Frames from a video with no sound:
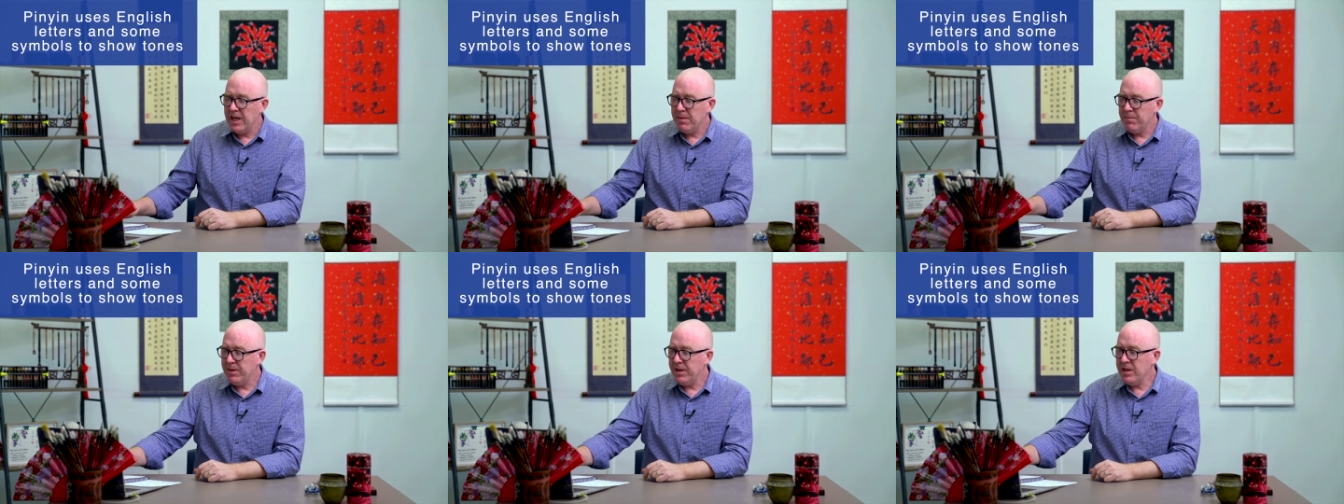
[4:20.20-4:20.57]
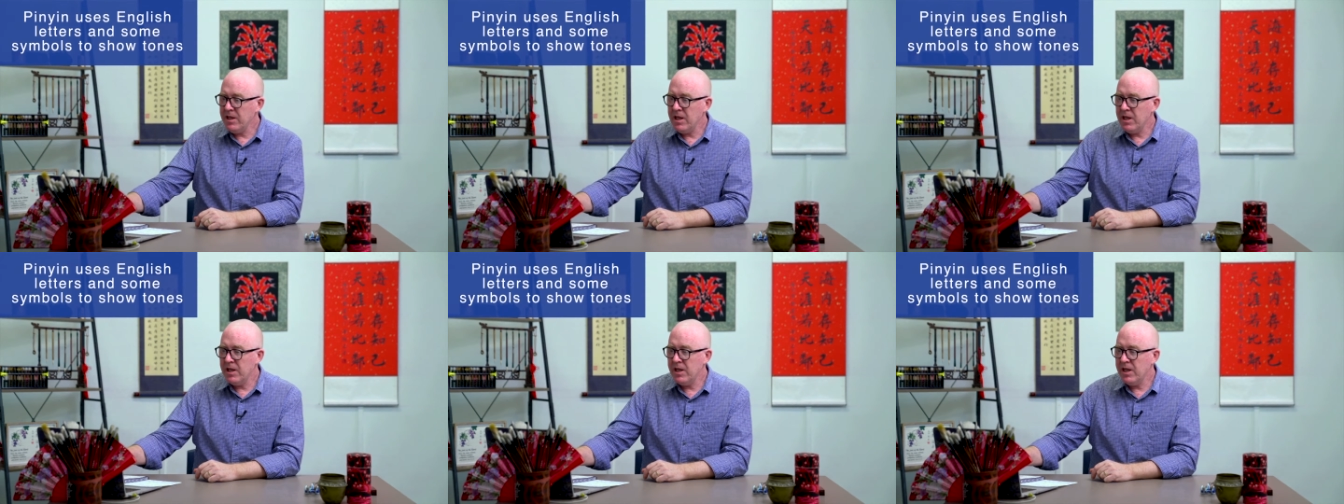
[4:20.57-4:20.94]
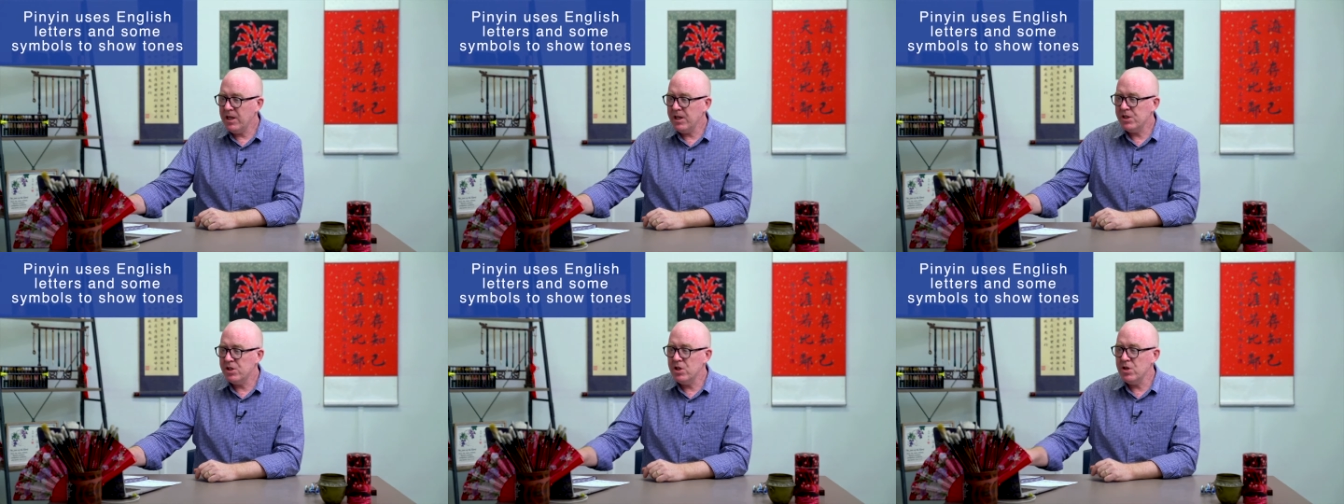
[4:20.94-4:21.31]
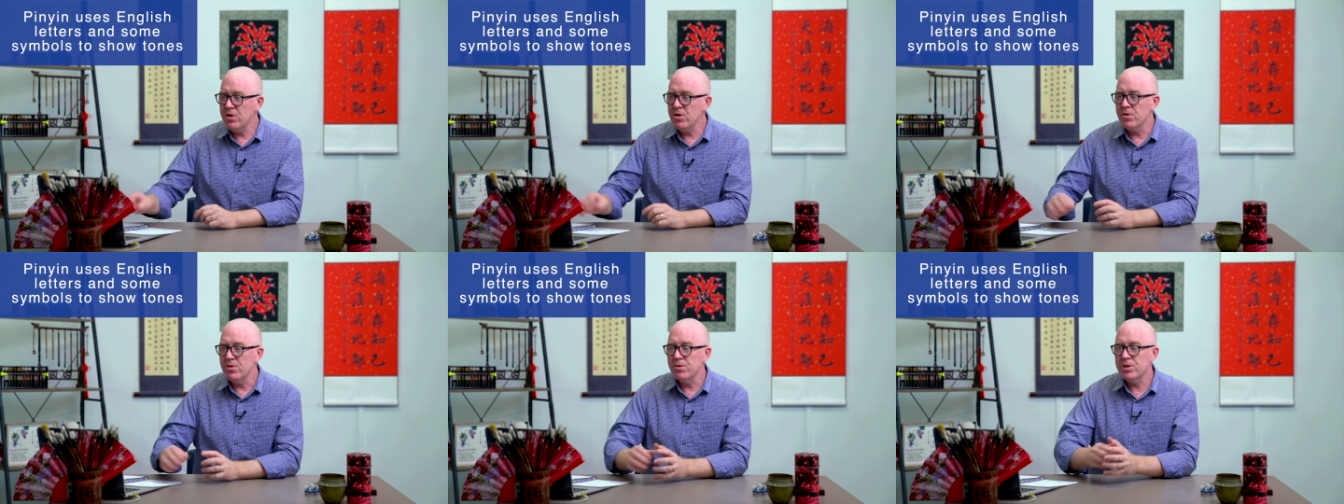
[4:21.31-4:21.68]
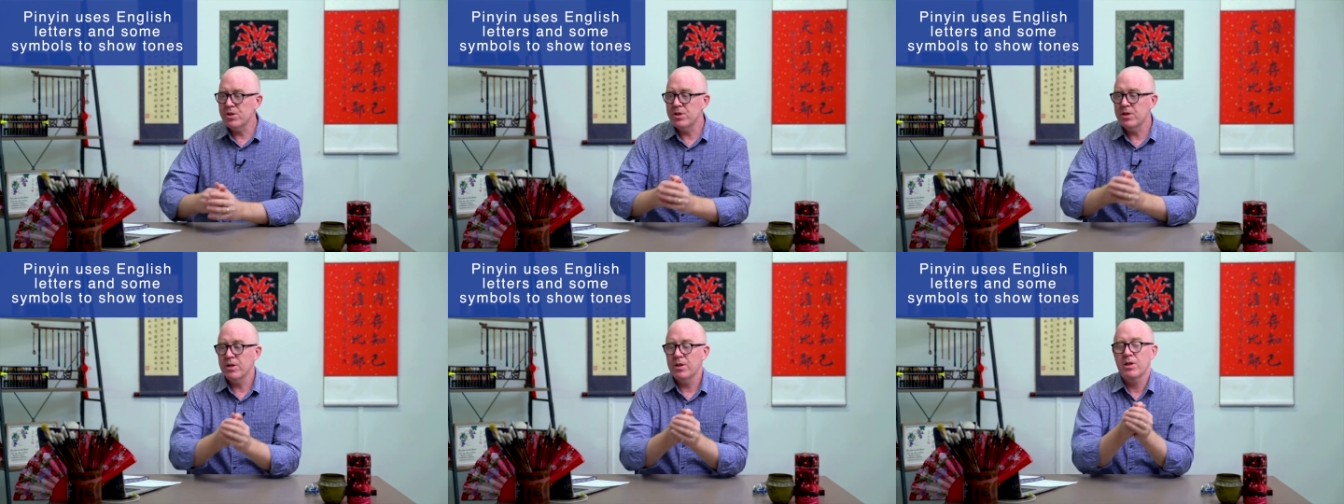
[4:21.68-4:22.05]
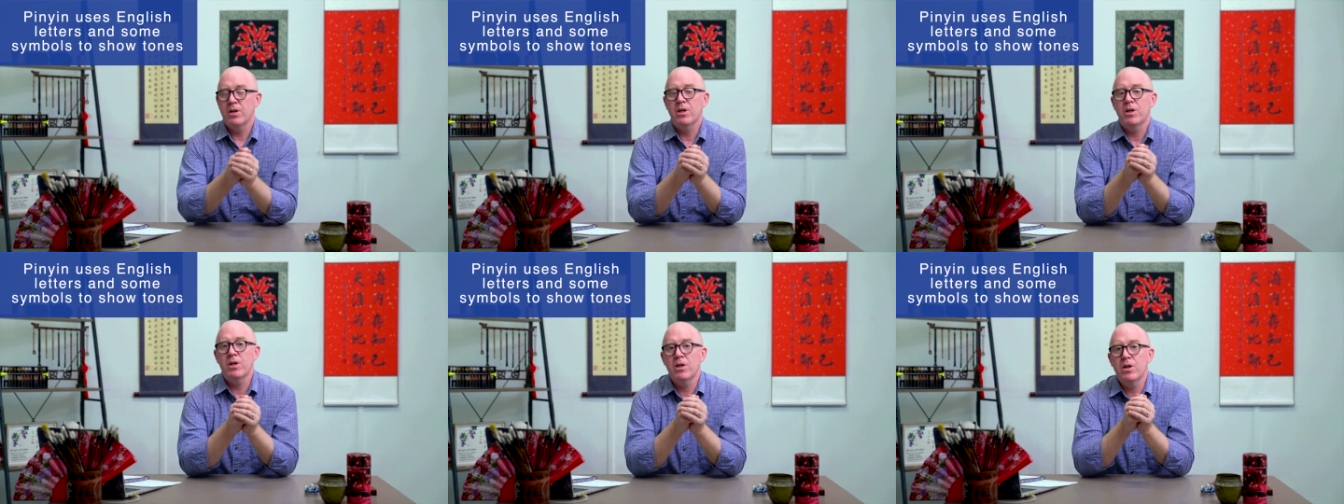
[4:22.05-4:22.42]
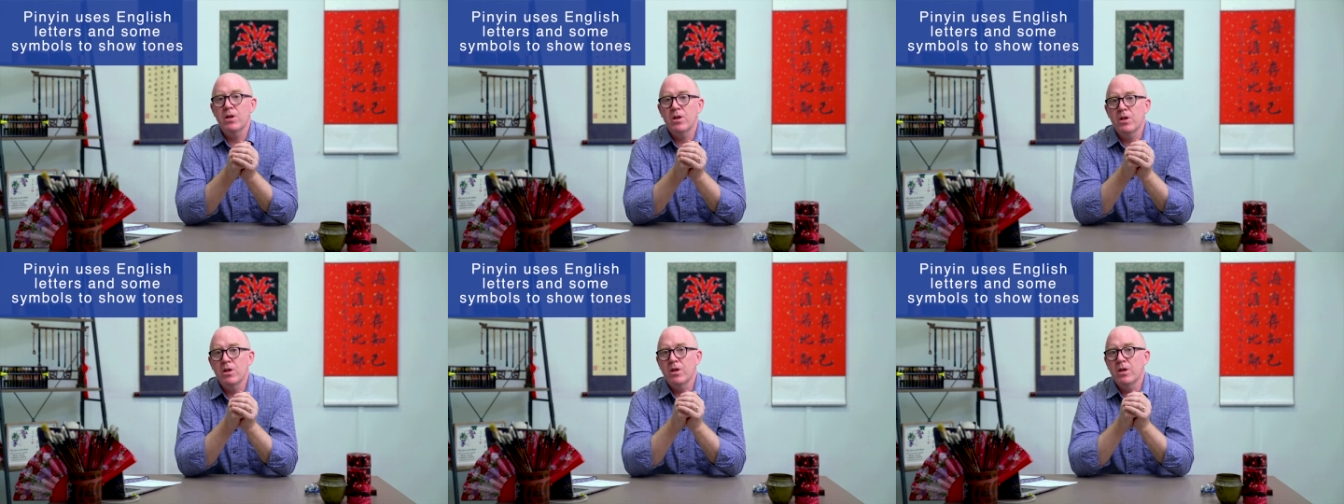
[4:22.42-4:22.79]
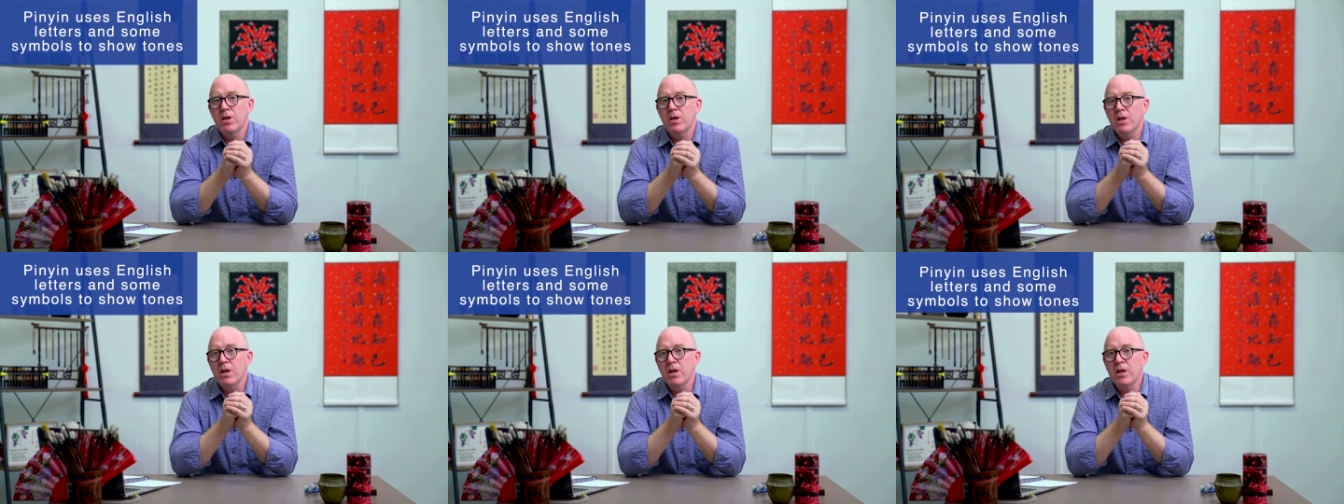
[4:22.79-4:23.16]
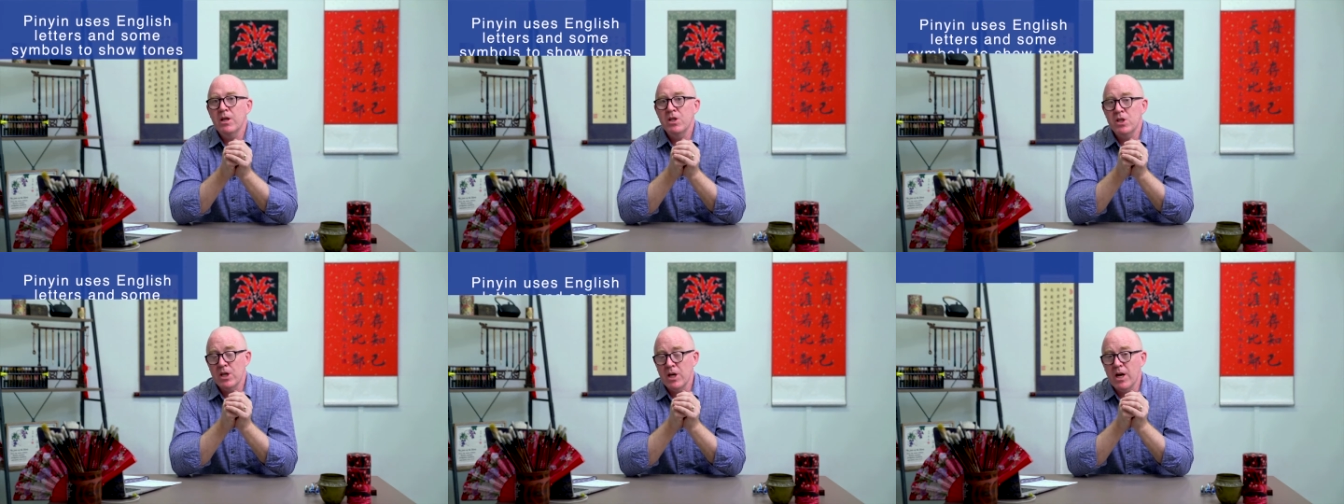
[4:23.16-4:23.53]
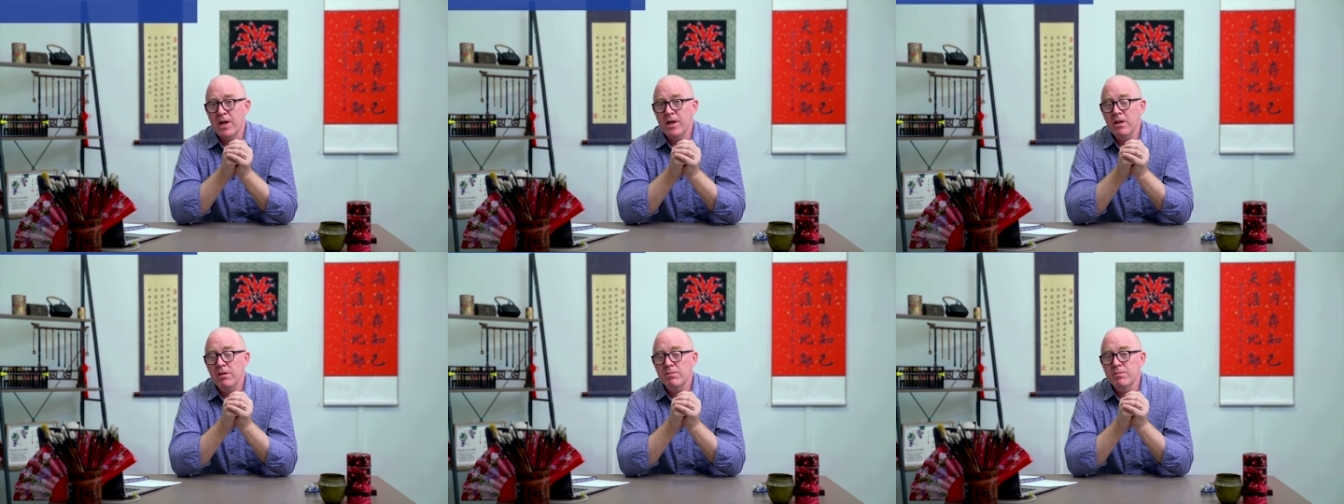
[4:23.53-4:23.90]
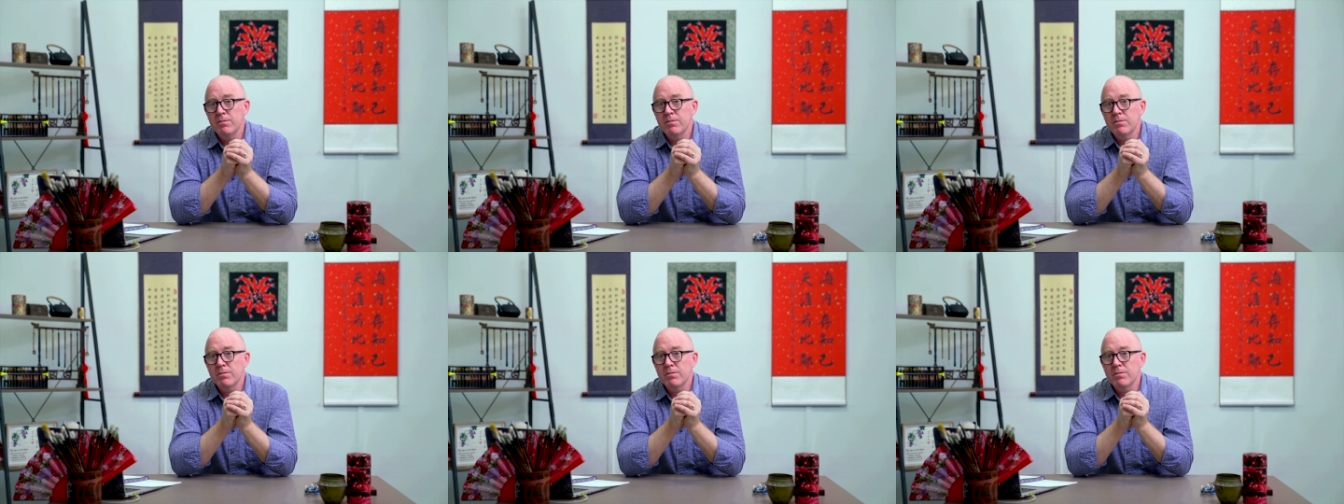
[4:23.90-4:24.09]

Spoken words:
Pinyin is used in China.